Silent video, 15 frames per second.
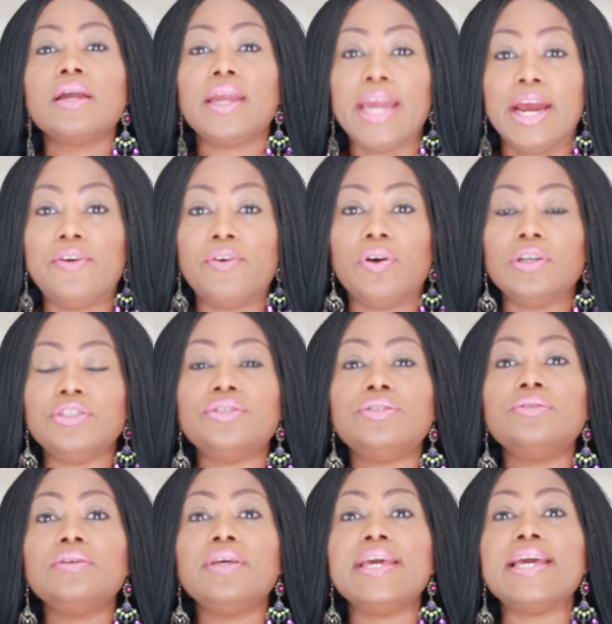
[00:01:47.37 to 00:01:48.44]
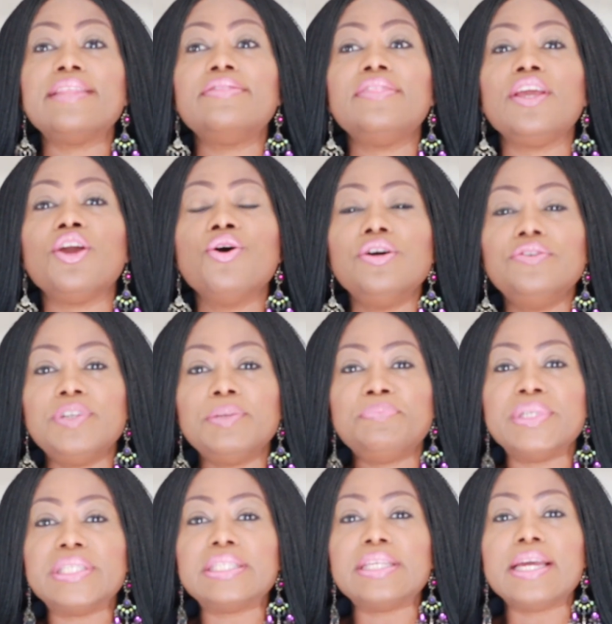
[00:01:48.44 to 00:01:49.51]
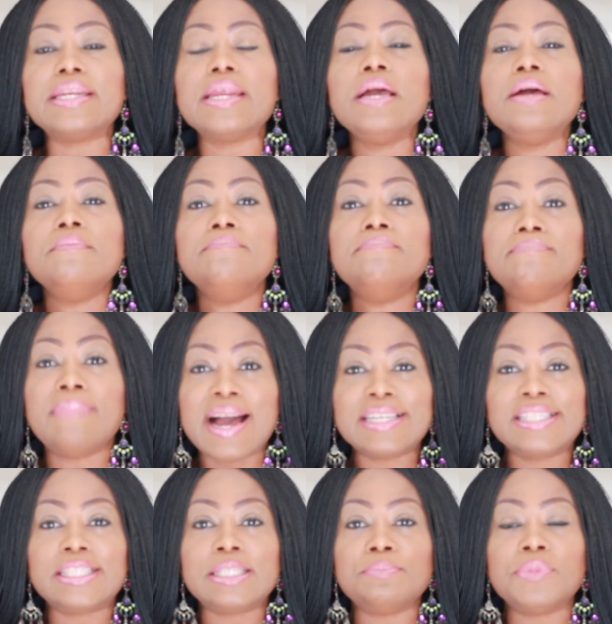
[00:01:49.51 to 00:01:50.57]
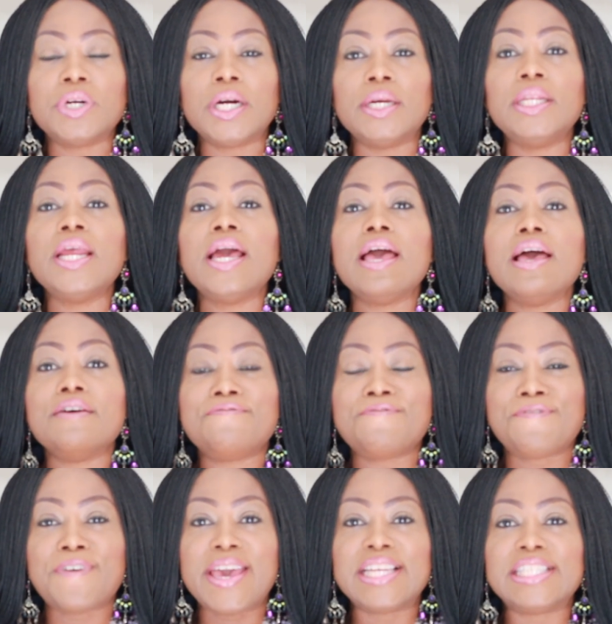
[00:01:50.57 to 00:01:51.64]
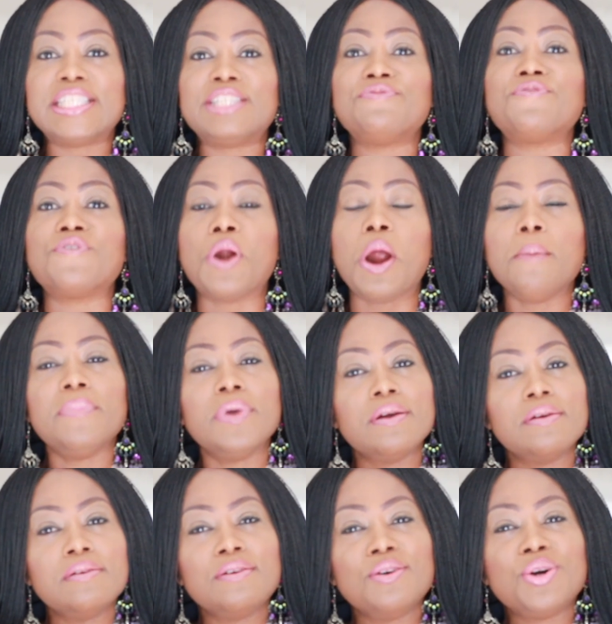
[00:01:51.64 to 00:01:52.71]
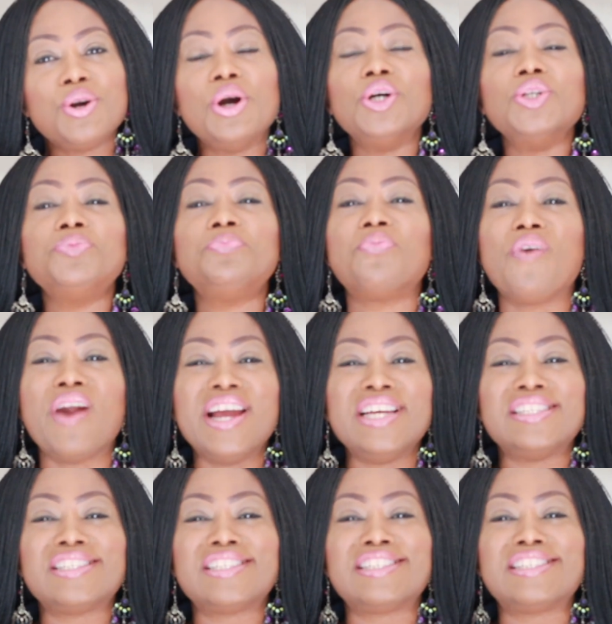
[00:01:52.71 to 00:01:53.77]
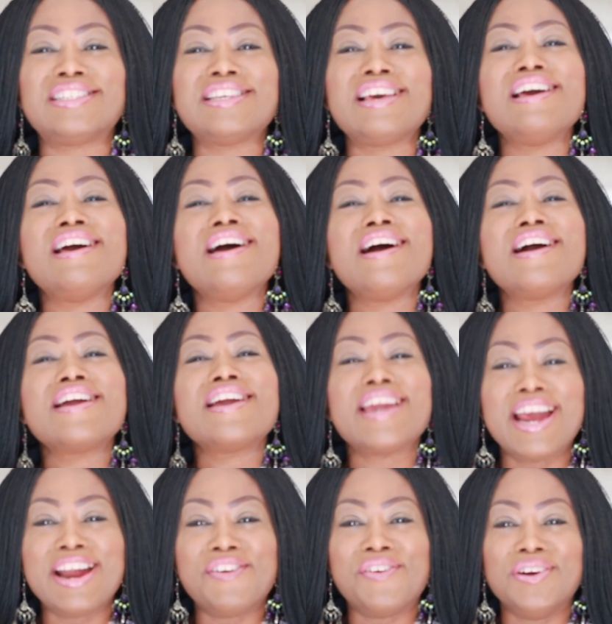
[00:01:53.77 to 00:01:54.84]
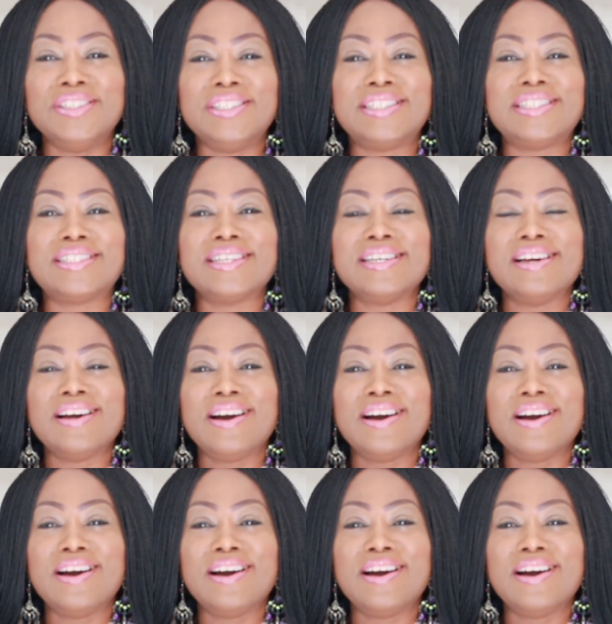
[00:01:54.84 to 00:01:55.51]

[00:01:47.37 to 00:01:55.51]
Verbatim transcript: carrots to get the 100% maximum effects from cold press carrots.